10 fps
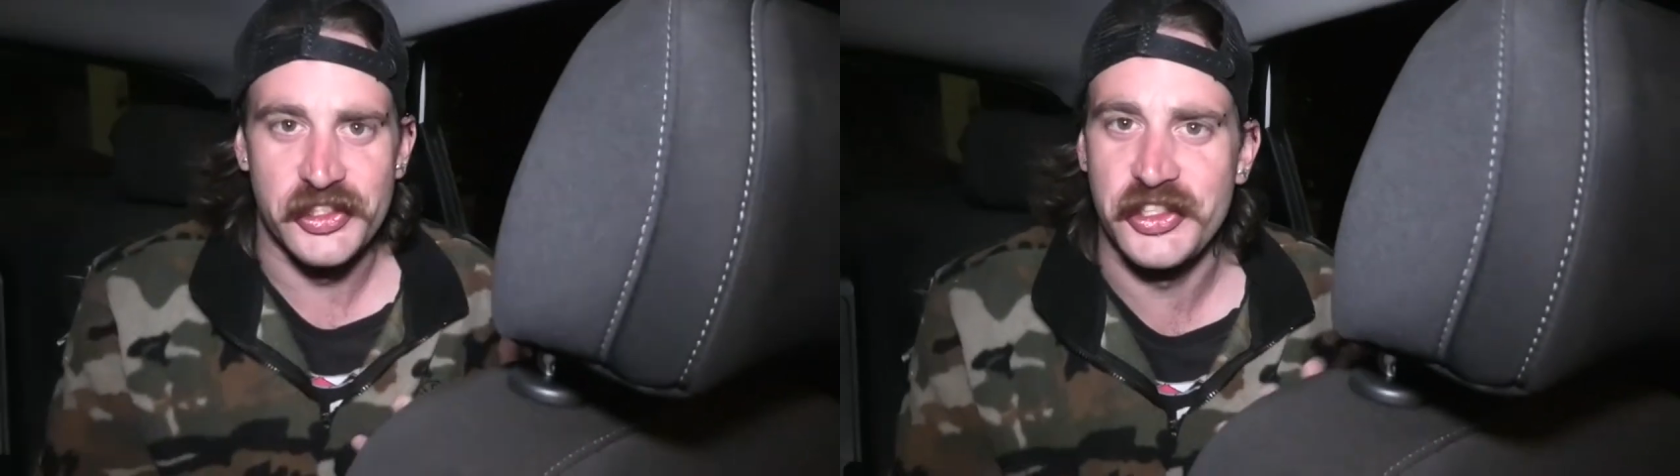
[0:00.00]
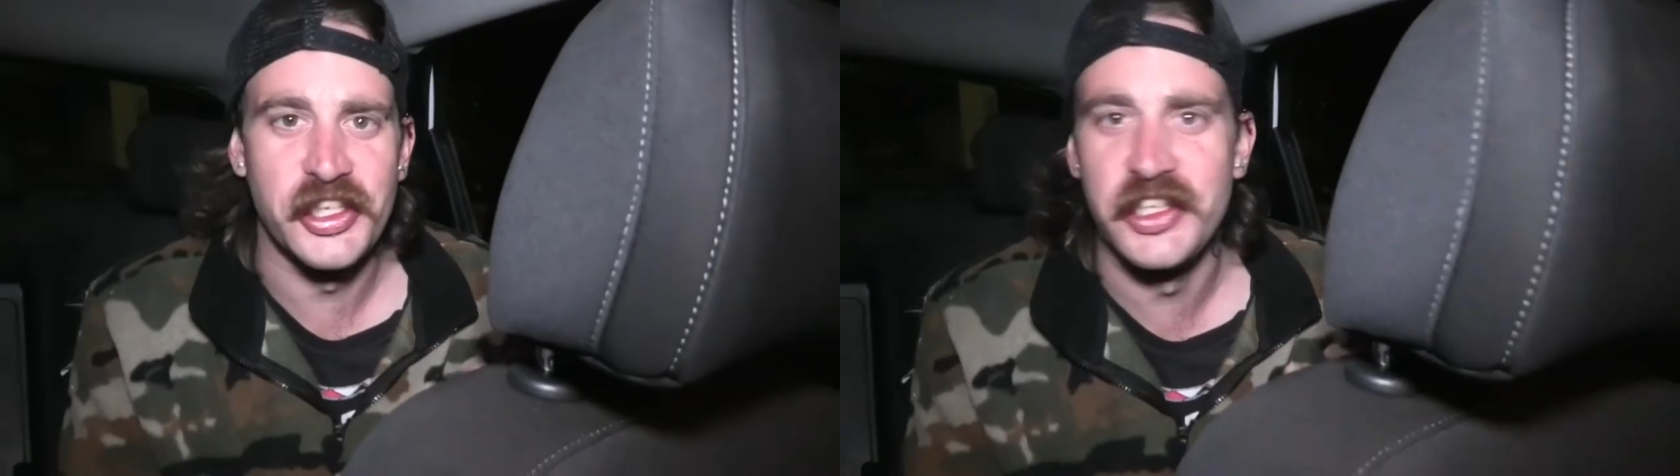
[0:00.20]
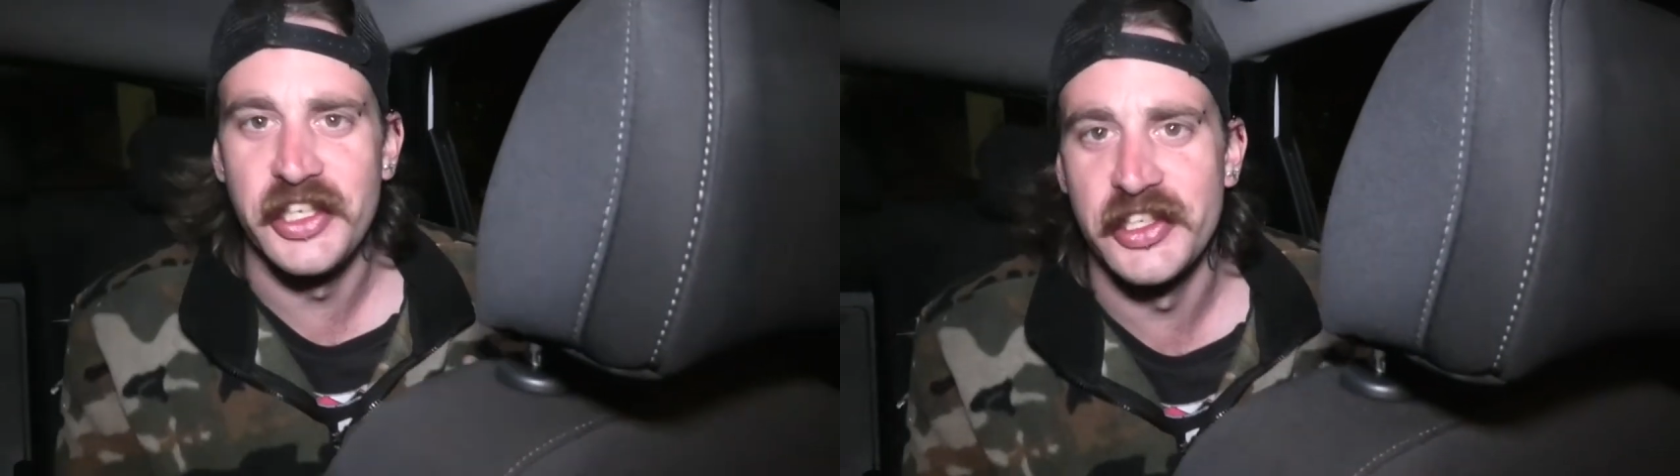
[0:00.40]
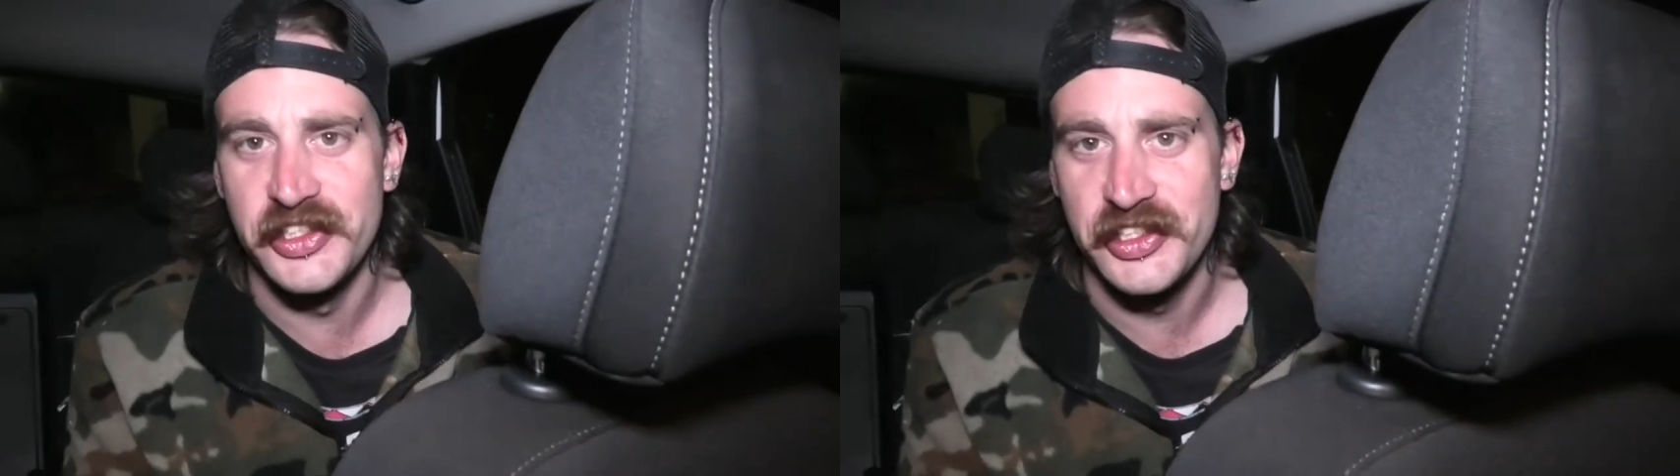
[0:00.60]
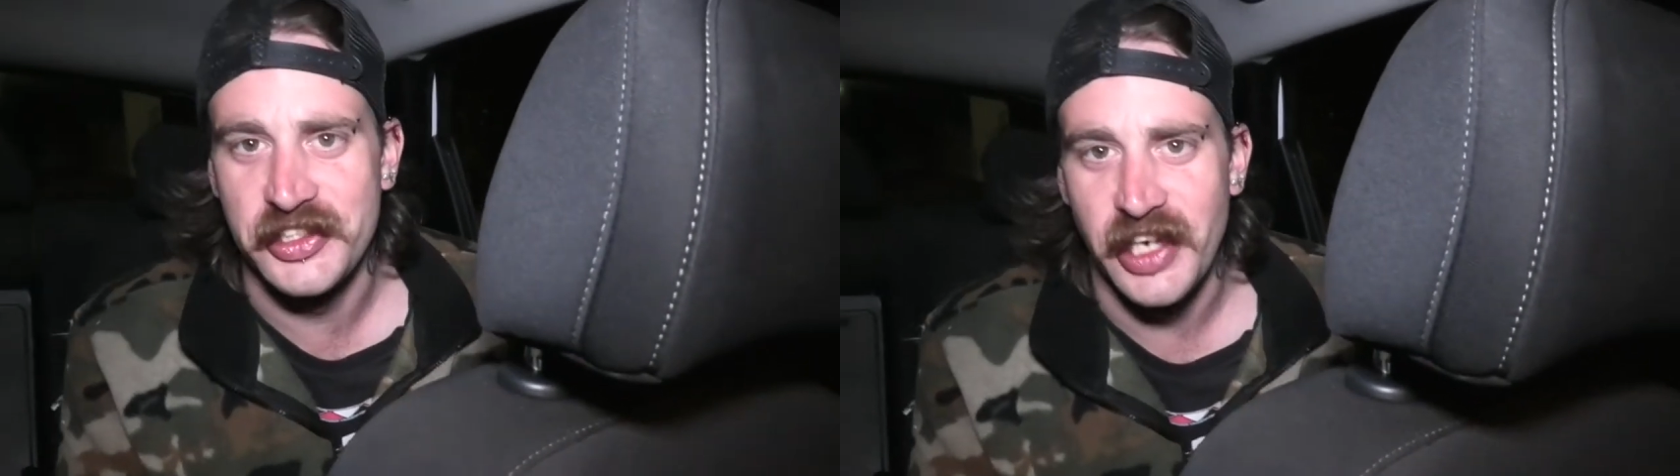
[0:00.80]
skinny and
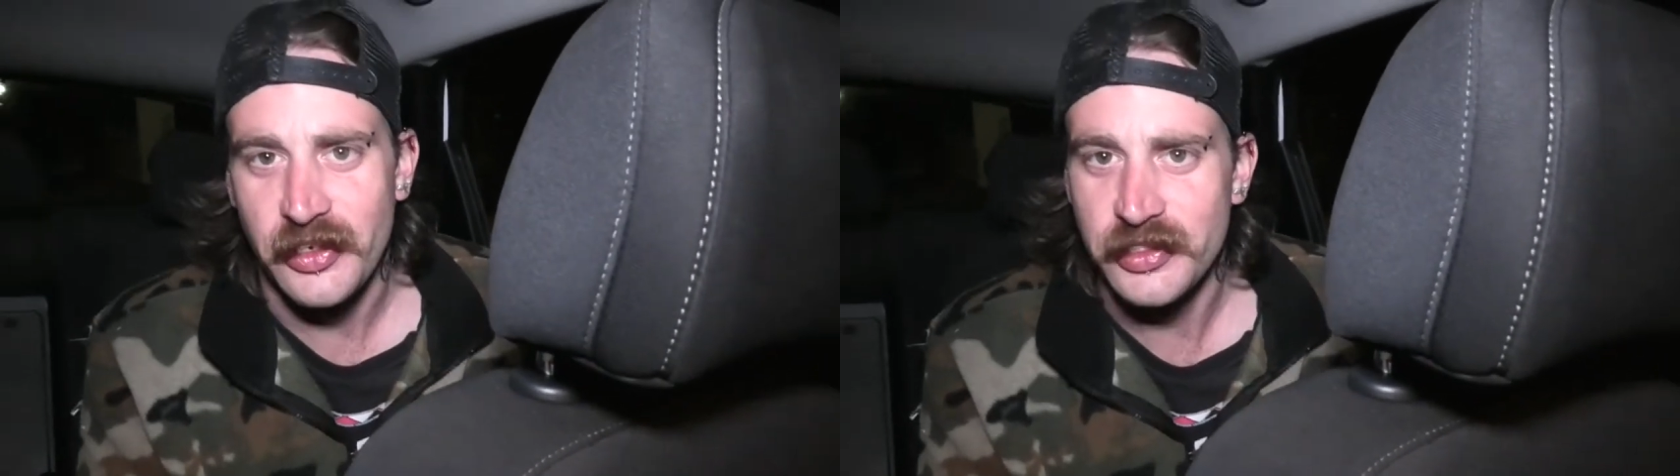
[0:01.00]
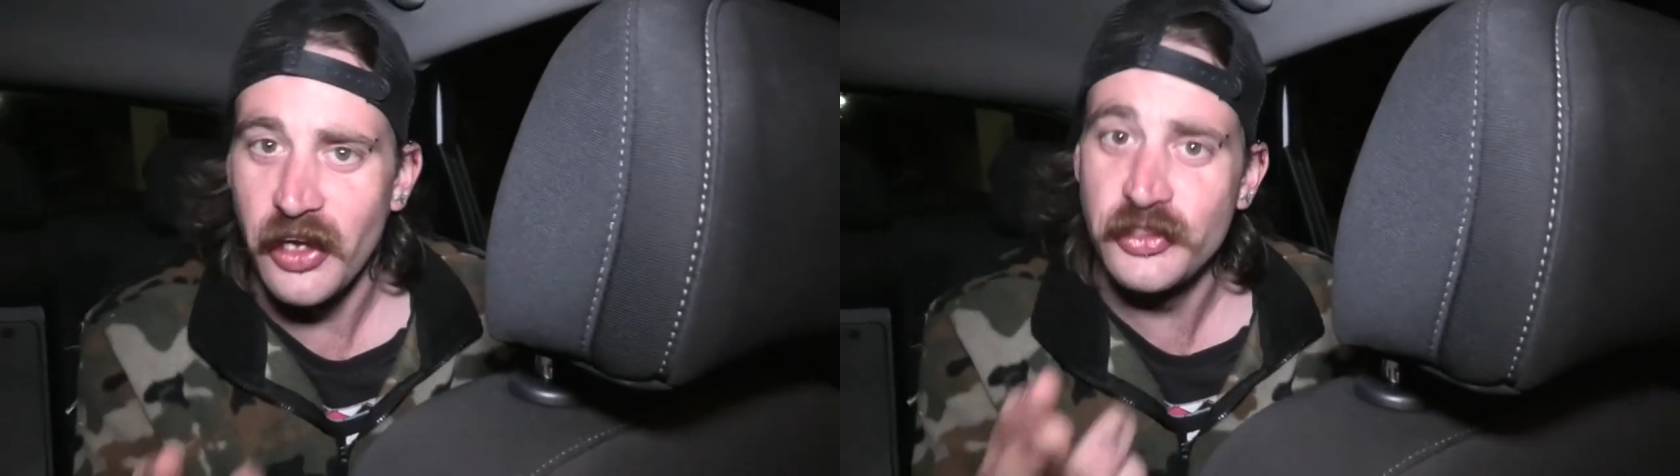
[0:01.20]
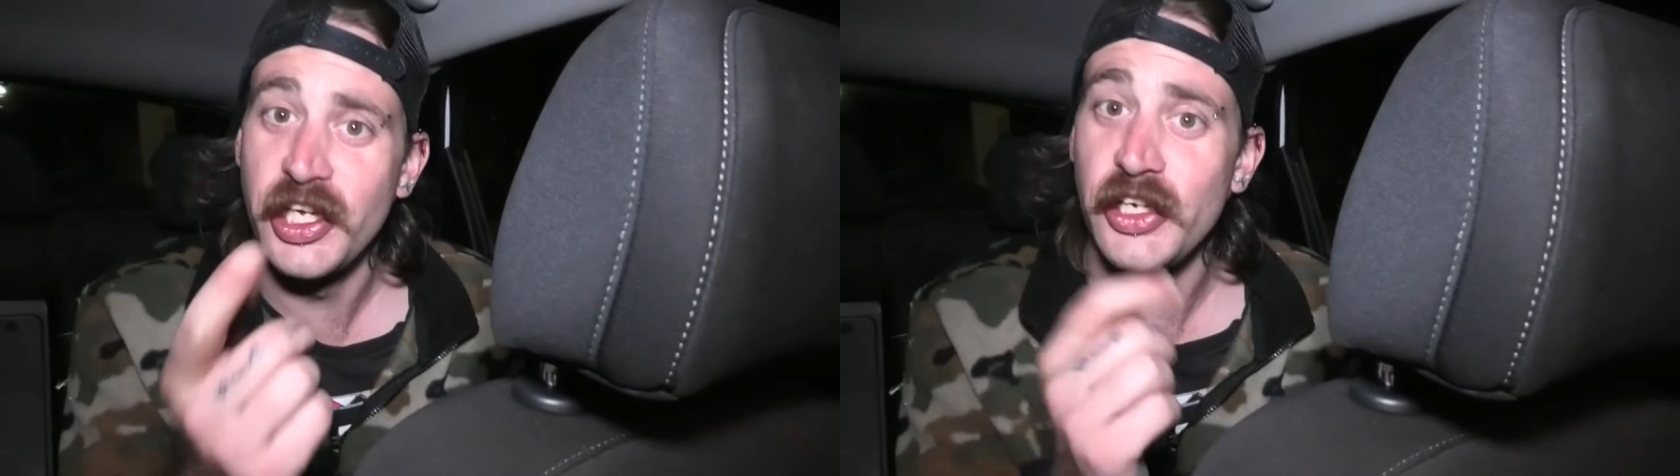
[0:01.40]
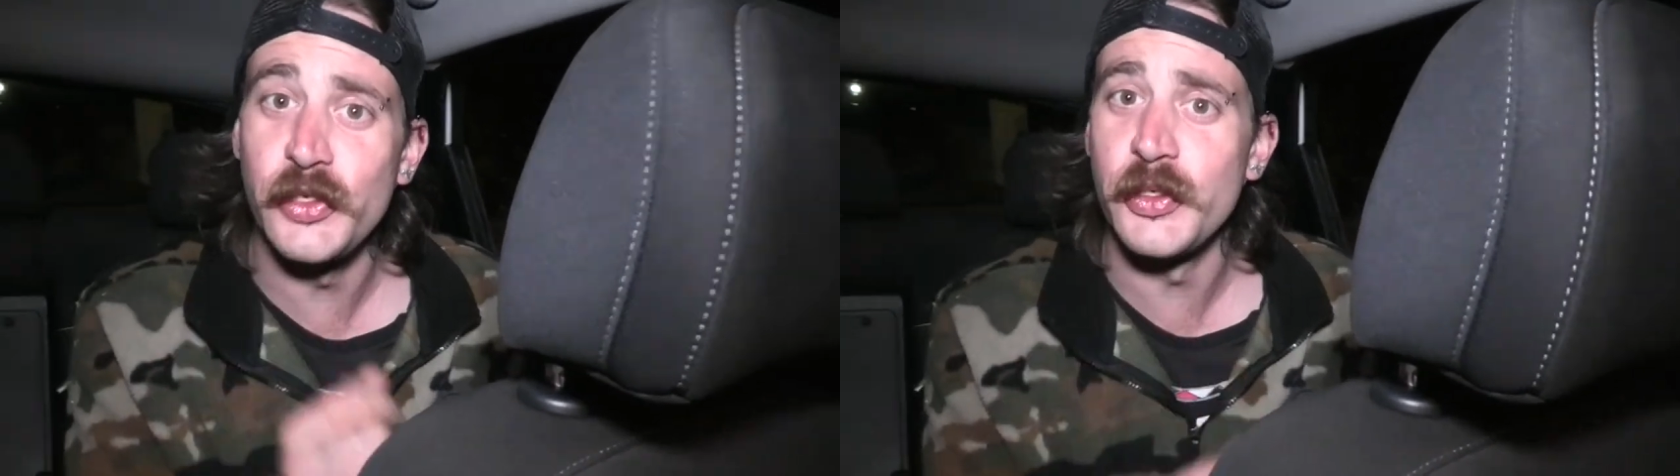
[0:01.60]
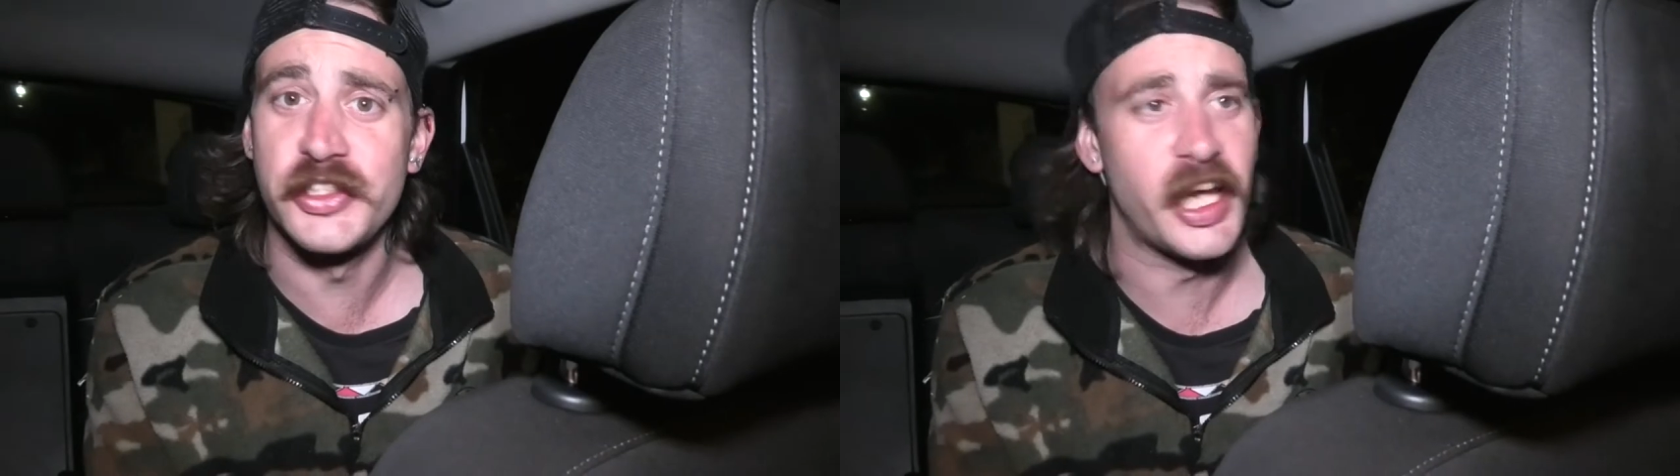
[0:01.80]
stout, I'll tell you
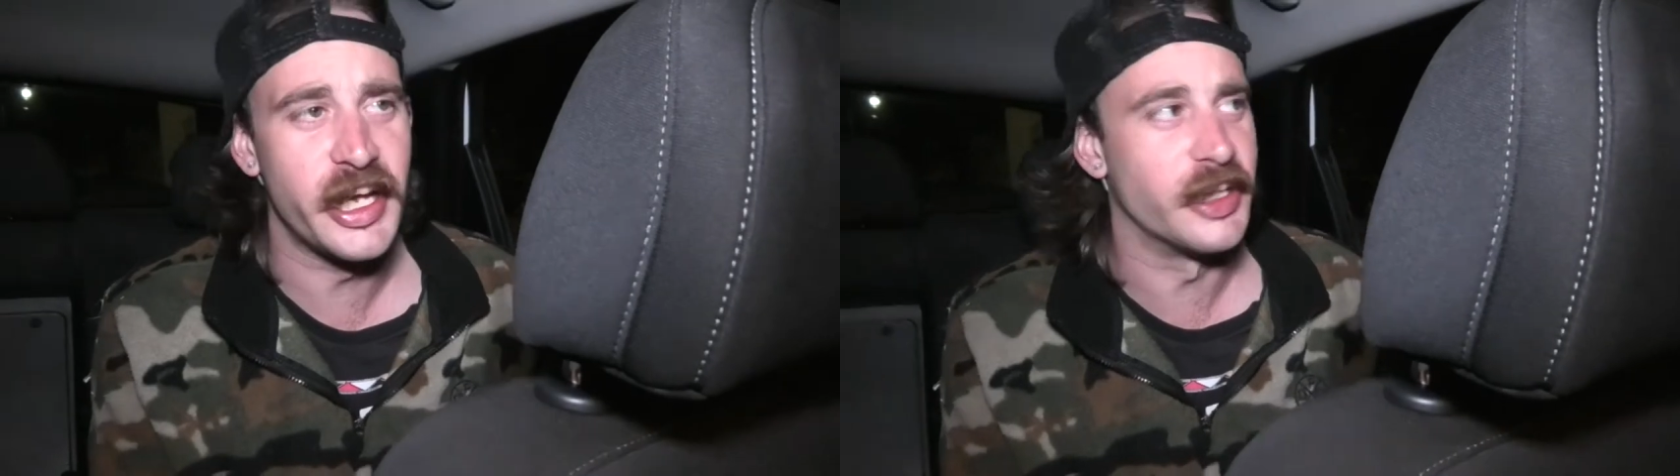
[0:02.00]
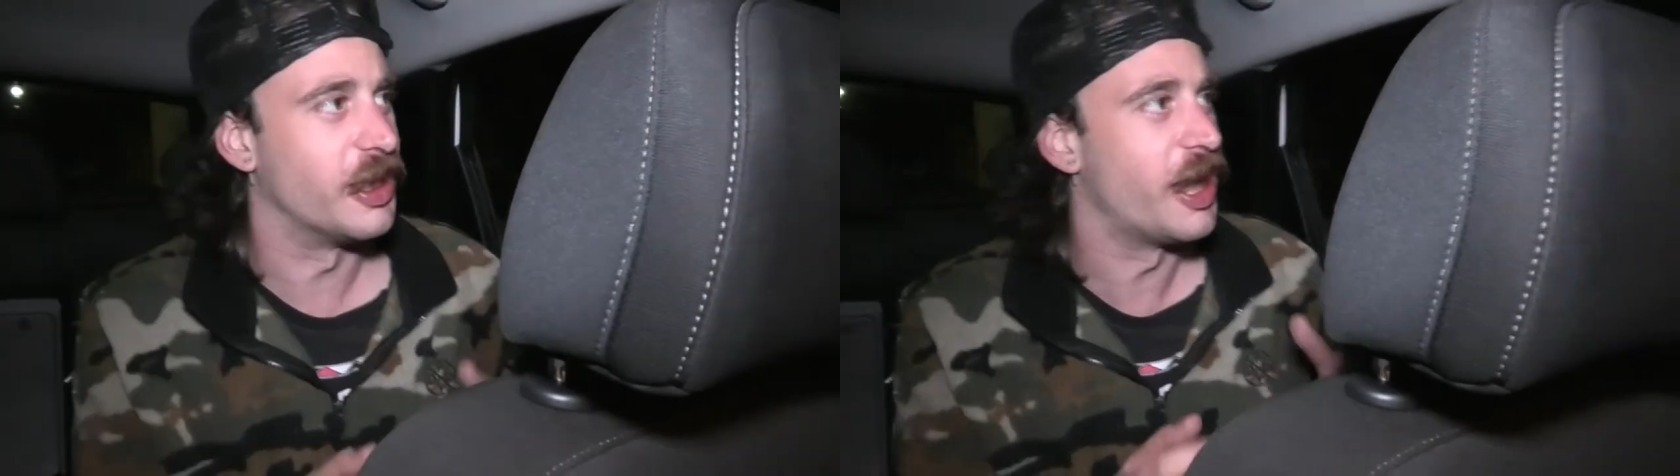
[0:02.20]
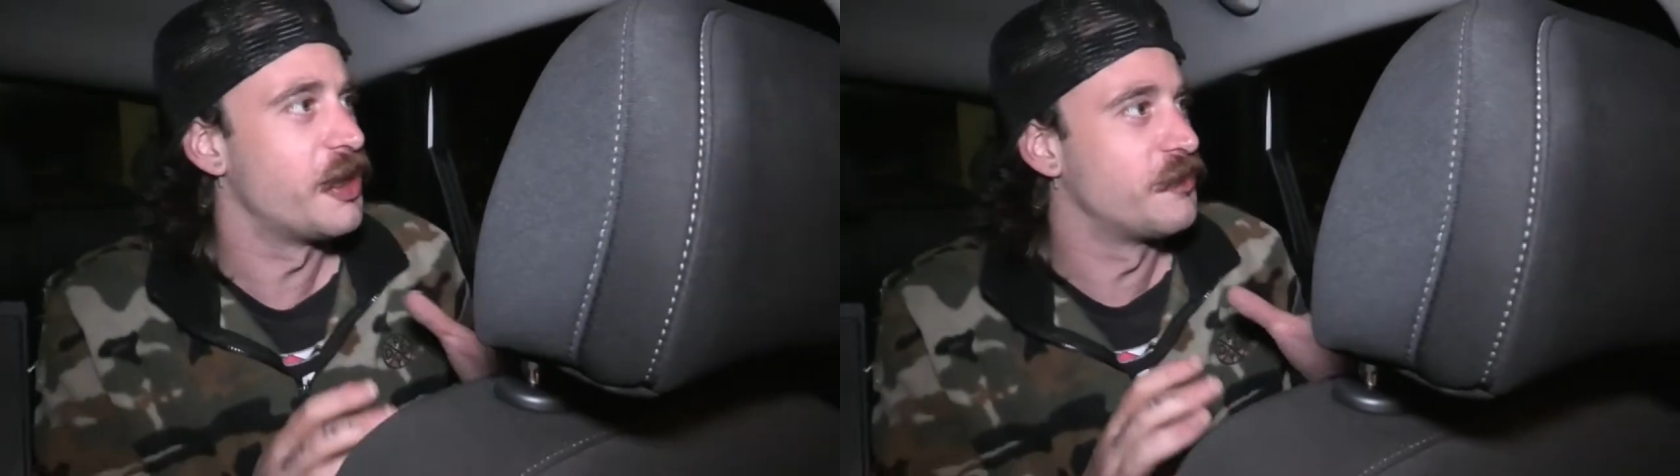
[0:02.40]
a tale I